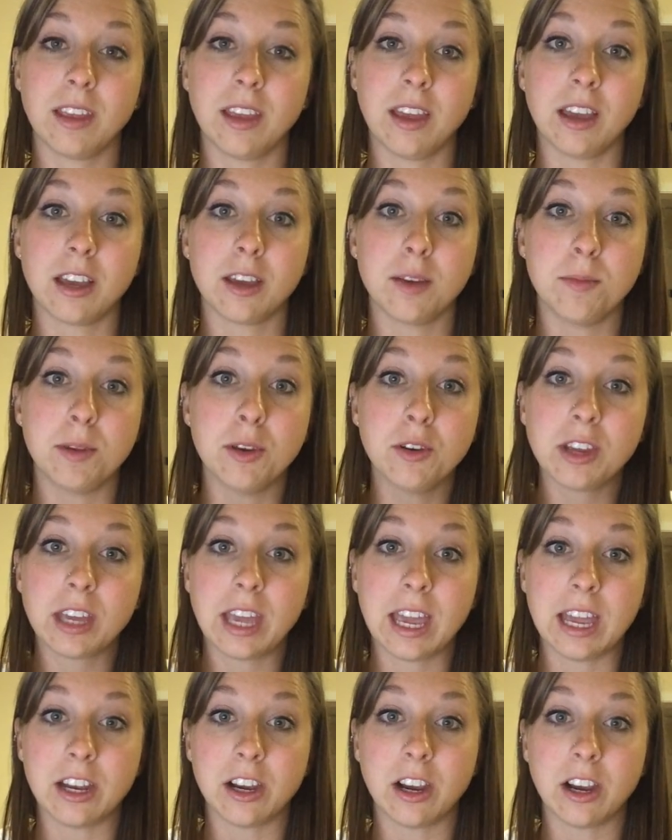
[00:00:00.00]
a
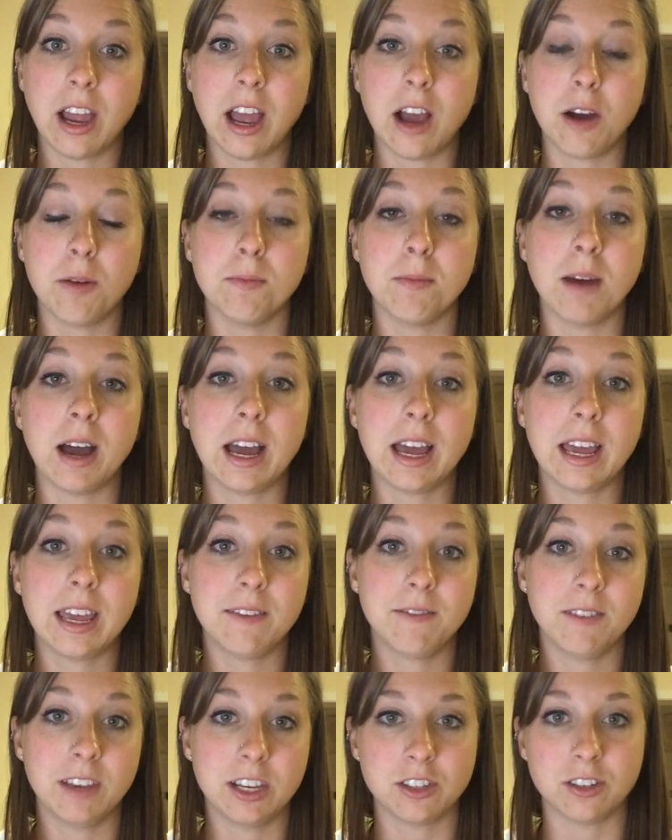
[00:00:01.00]
communicator, how
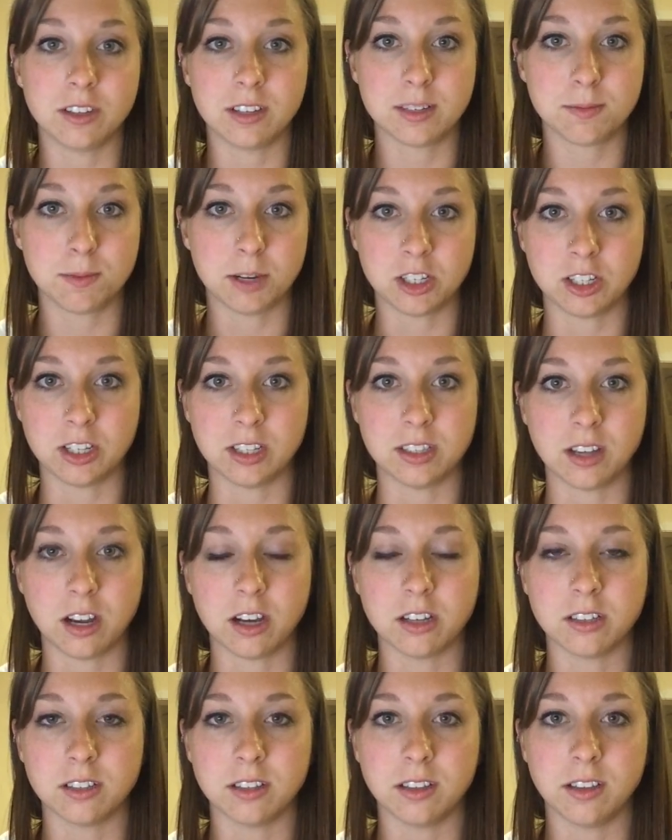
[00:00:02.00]
my facial expressions
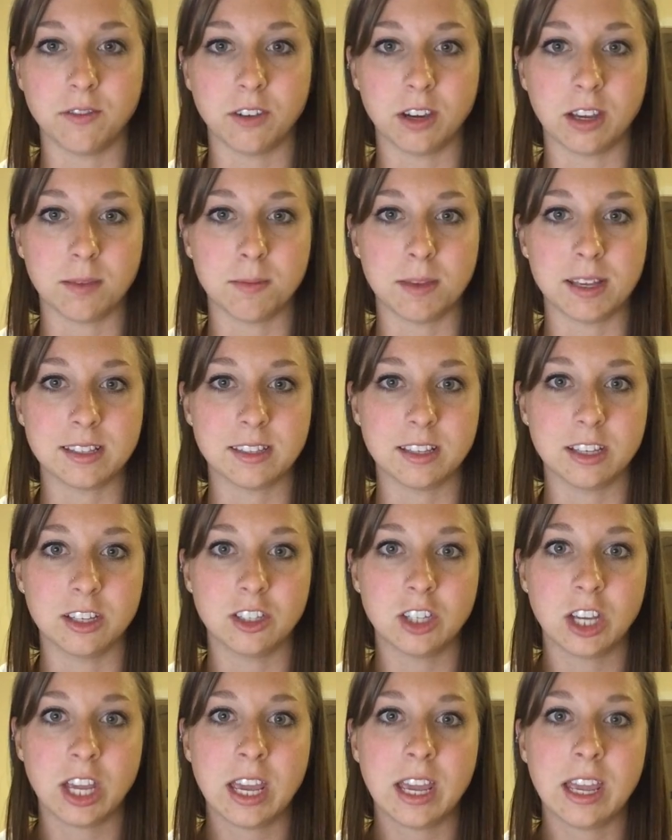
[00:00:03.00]
are delivering a
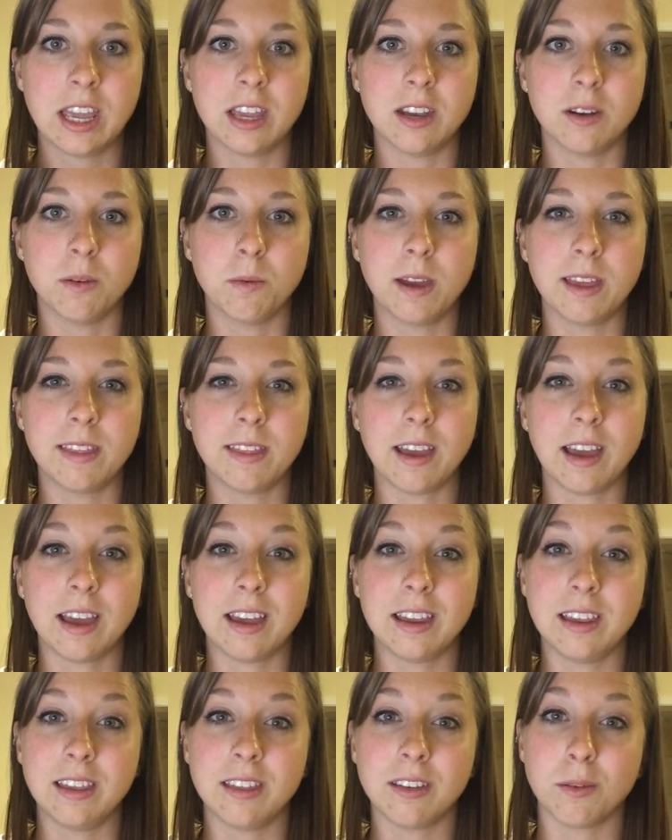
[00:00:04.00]
message in a way that
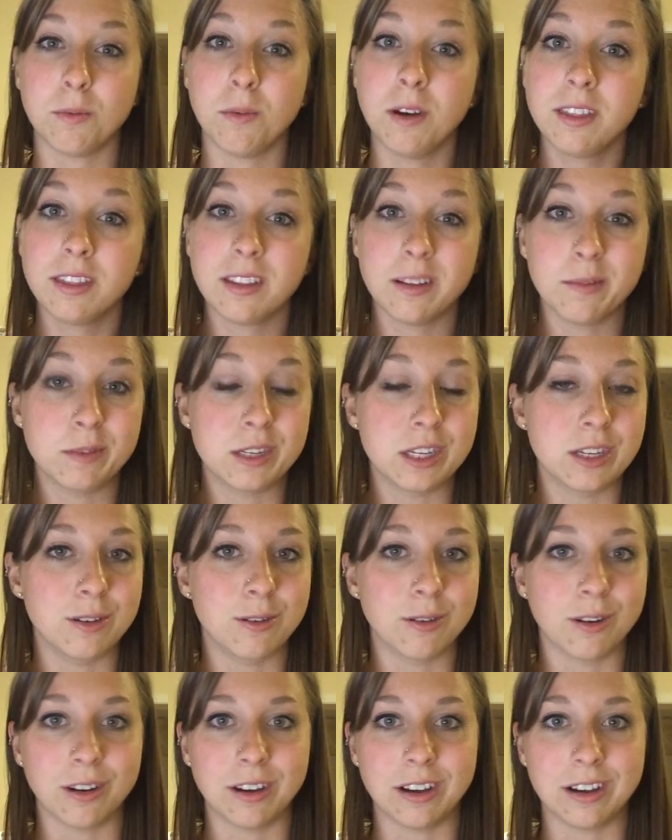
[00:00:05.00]
I either want them
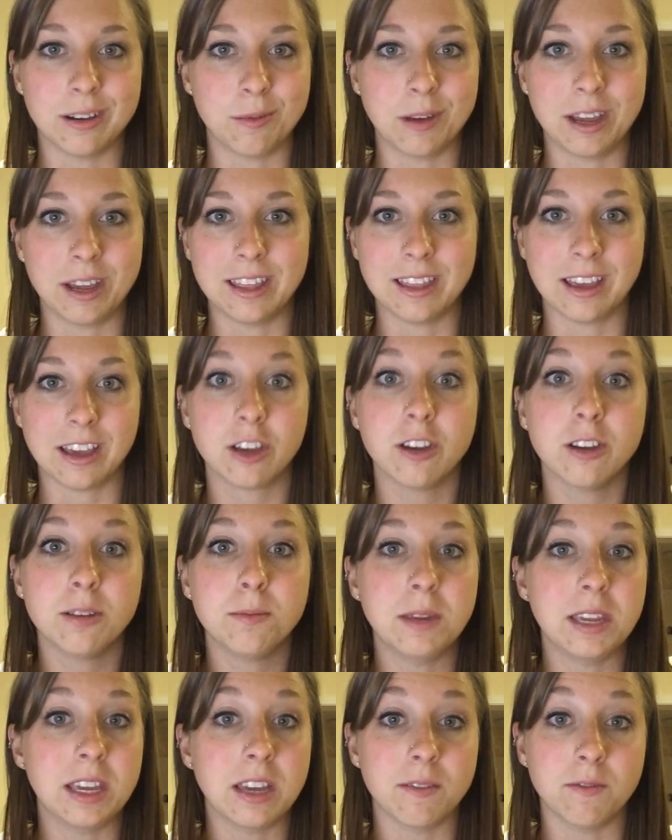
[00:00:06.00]
to or in a way that could
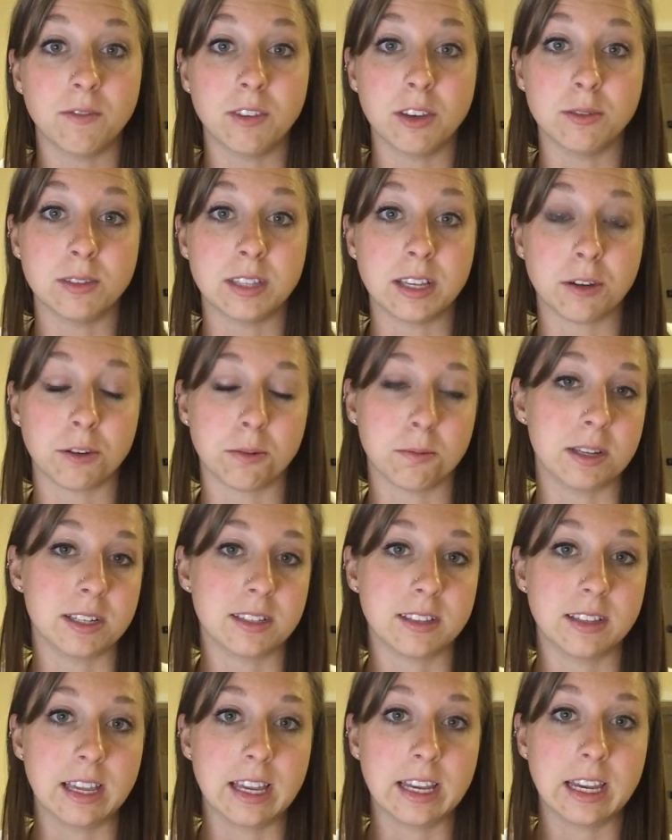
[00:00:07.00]
be confusing or
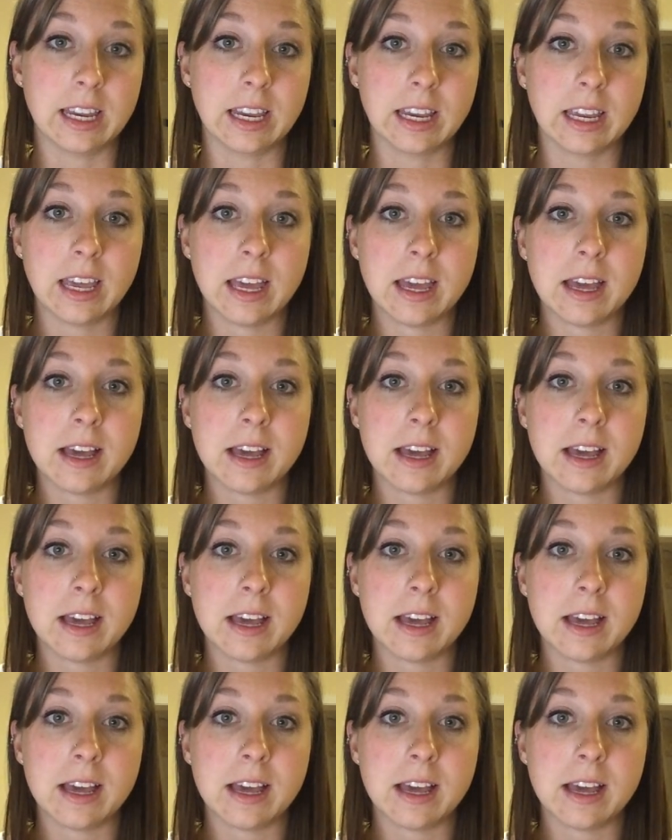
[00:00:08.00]
misleading.